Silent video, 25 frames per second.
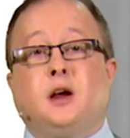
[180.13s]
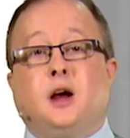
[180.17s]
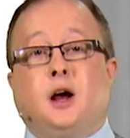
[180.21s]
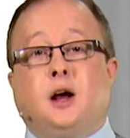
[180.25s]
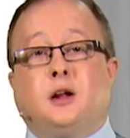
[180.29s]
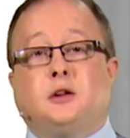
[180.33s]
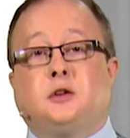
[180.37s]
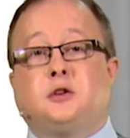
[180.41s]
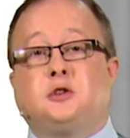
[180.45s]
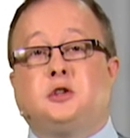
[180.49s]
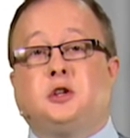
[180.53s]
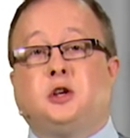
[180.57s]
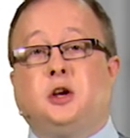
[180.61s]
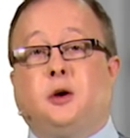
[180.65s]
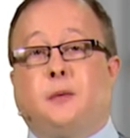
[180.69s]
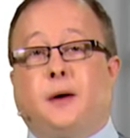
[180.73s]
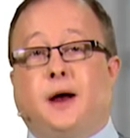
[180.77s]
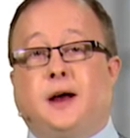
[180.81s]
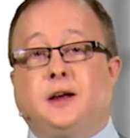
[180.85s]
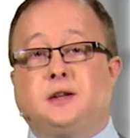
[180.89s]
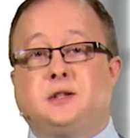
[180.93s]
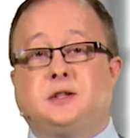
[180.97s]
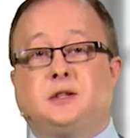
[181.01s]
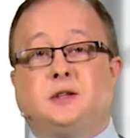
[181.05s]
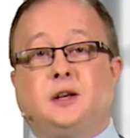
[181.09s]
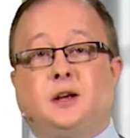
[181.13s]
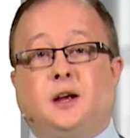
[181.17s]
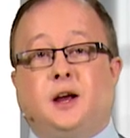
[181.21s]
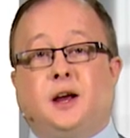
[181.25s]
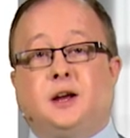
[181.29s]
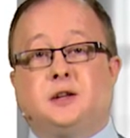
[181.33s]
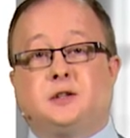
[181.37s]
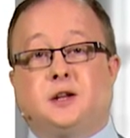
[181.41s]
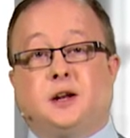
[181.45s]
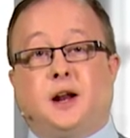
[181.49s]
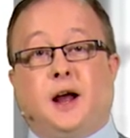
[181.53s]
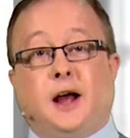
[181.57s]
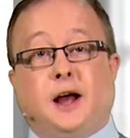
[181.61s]
The 2s
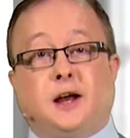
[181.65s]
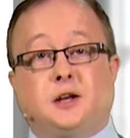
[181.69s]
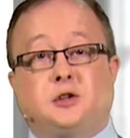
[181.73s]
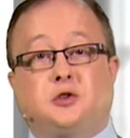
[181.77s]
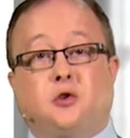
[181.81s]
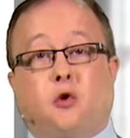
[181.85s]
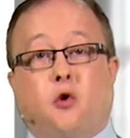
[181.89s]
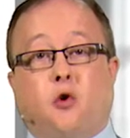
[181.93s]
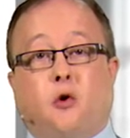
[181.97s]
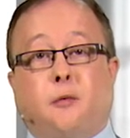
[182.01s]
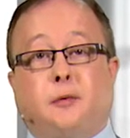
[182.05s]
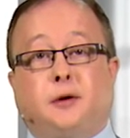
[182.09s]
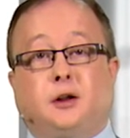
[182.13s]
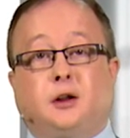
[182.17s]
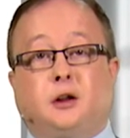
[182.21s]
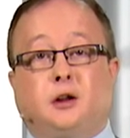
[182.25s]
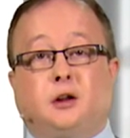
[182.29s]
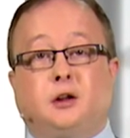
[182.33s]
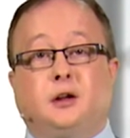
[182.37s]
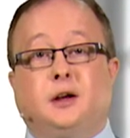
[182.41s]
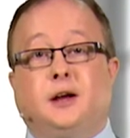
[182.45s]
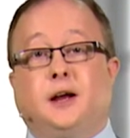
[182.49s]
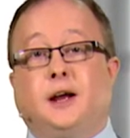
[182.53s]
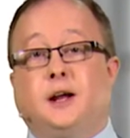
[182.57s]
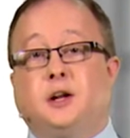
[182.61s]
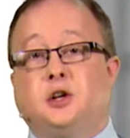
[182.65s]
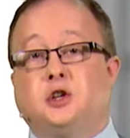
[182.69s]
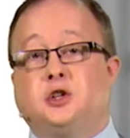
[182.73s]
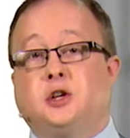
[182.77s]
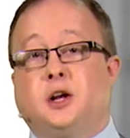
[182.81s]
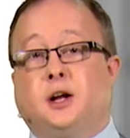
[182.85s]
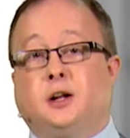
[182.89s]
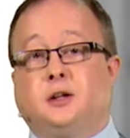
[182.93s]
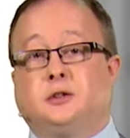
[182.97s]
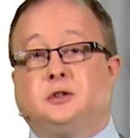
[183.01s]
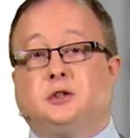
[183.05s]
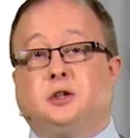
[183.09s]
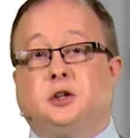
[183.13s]
is an s orbital in
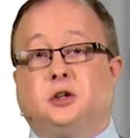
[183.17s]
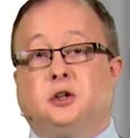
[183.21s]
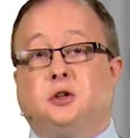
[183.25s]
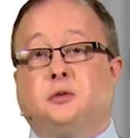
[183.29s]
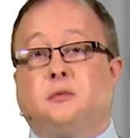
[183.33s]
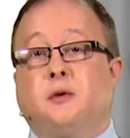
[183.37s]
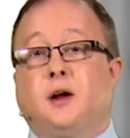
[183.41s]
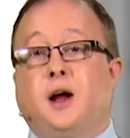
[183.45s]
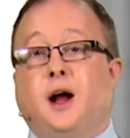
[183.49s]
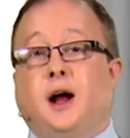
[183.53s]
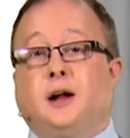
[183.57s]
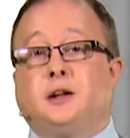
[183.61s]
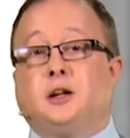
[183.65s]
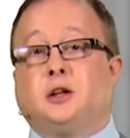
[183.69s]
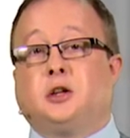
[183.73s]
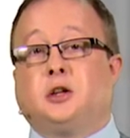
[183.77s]
shell 2, and the